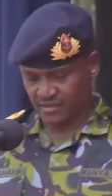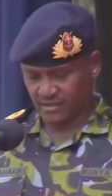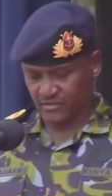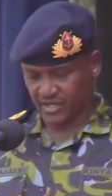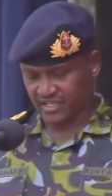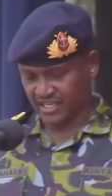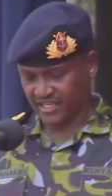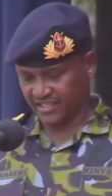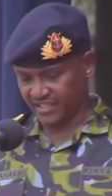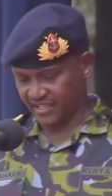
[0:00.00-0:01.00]
Your
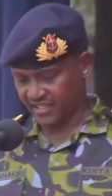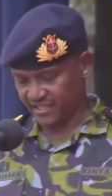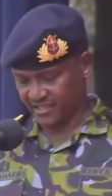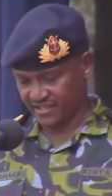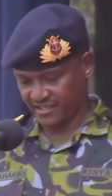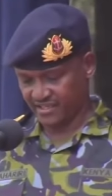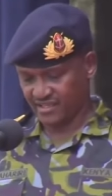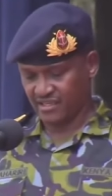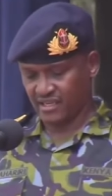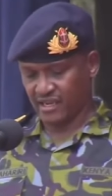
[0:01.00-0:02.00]
Excellency,
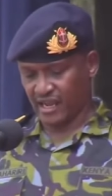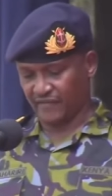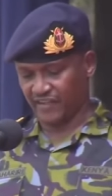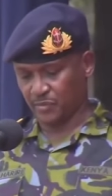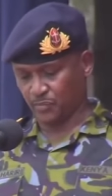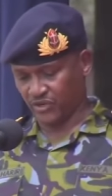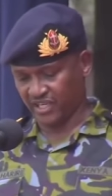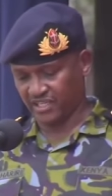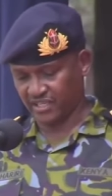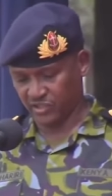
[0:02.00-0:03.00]
at this
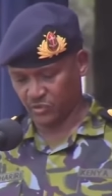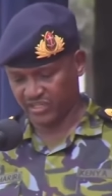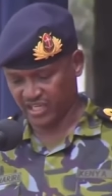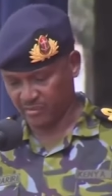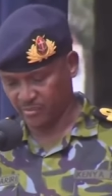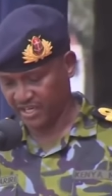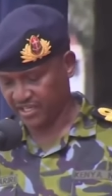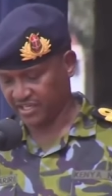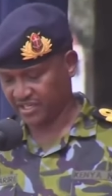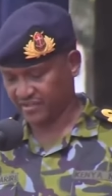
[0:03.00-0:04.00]
point, as we
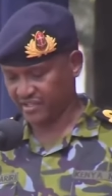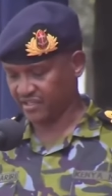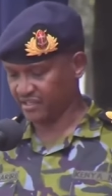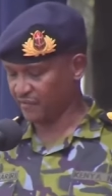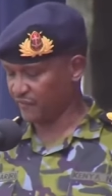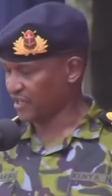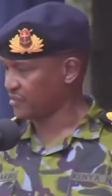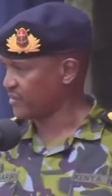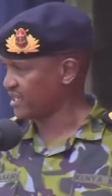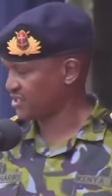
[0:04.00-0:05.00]
celebrate this significant
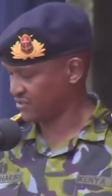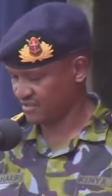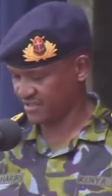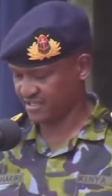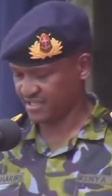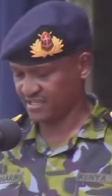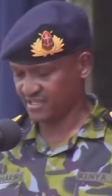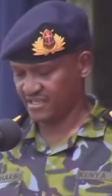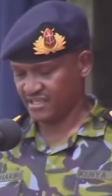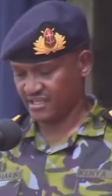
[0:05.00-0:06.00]
milestone,
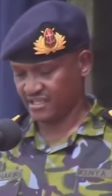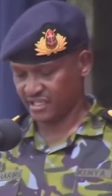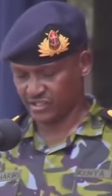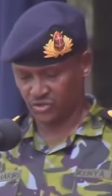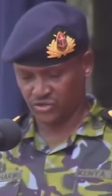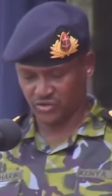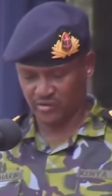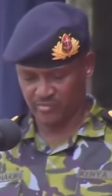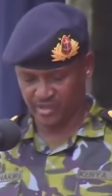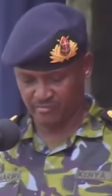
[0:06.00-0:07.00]
let us also
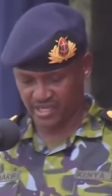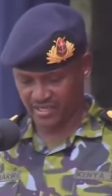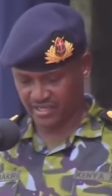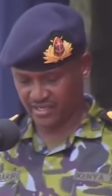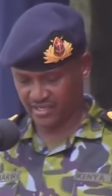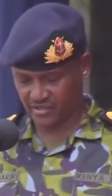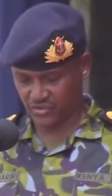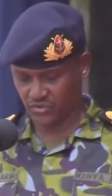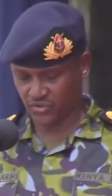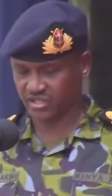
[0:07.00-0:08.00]
remember
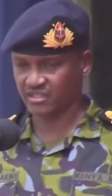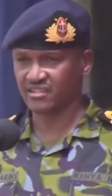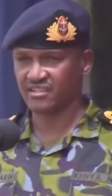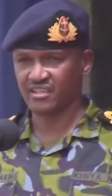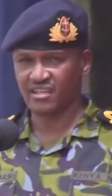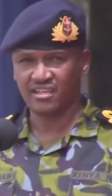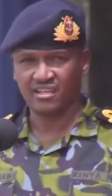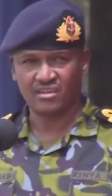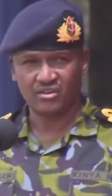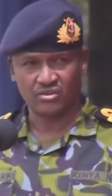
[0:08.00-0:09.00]
those,
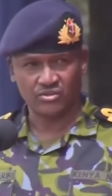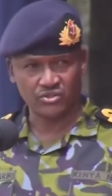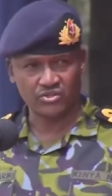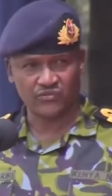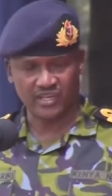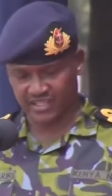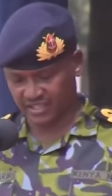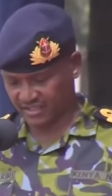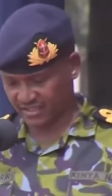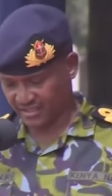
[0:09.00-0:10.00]
those of
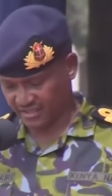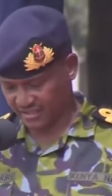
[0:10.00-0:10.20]
us